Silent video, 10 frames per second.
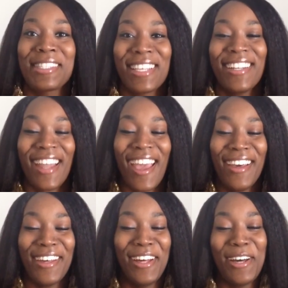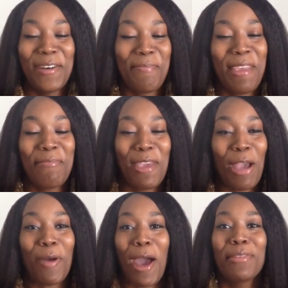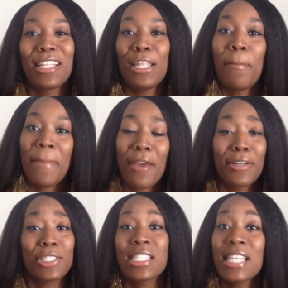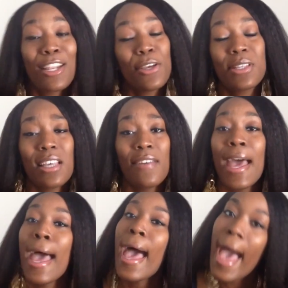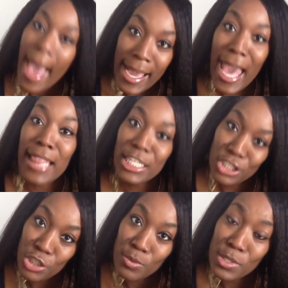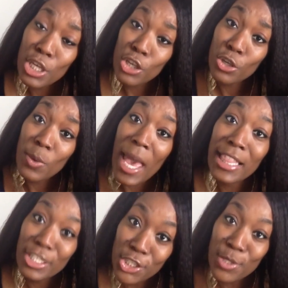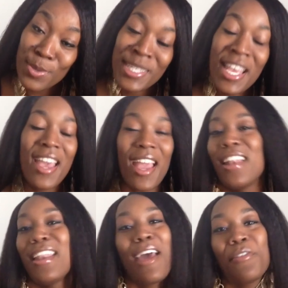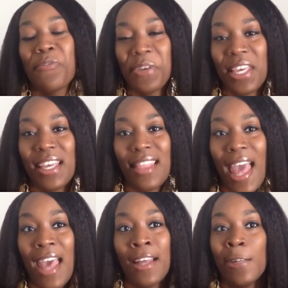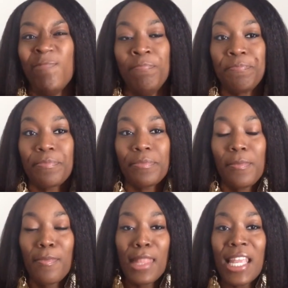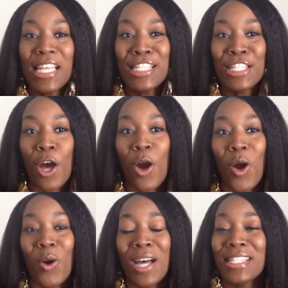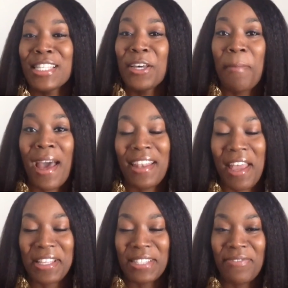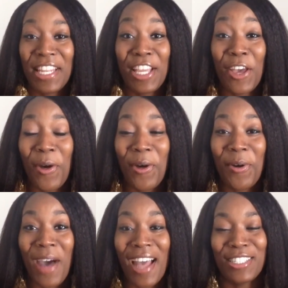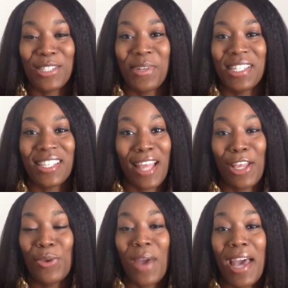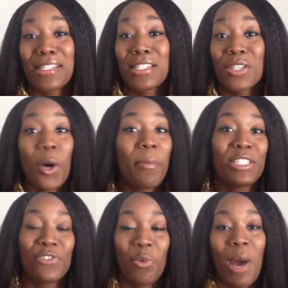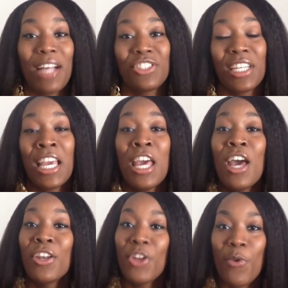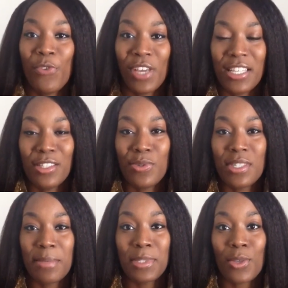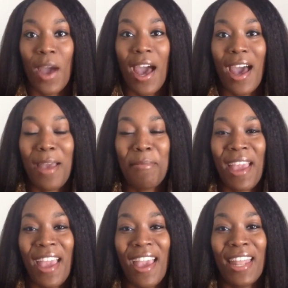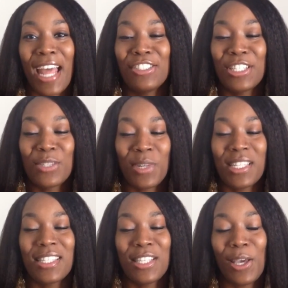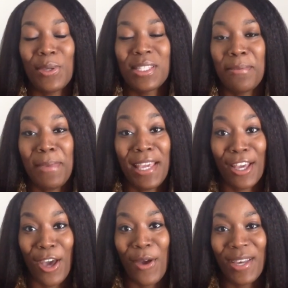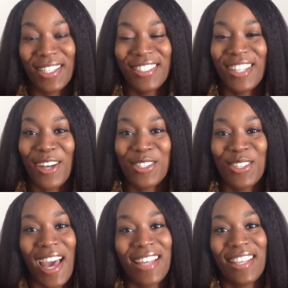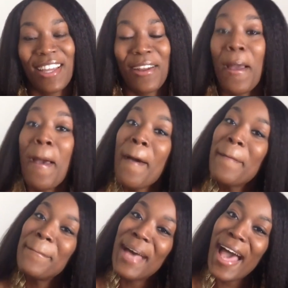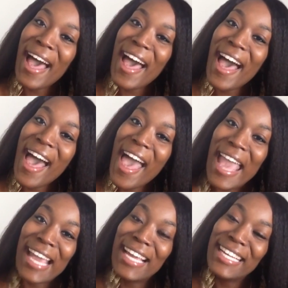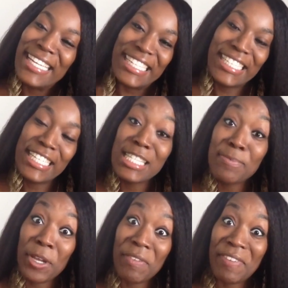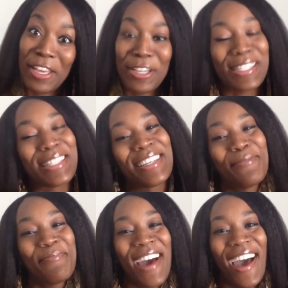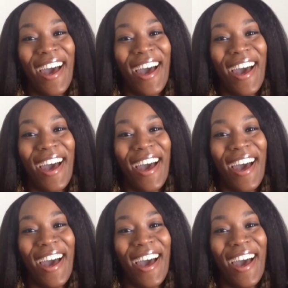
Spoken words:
seen that meme around with the little marriage. Just say to yourself, I got the juice. You got the juice. And never forget that. And so until my next video, I just wanted to thank you guys so much for watching. Don't forget to subscribe, and I just wanted to tell you to be encouraged. Talk to you guys later. Bye. Spirit fingers. Bye.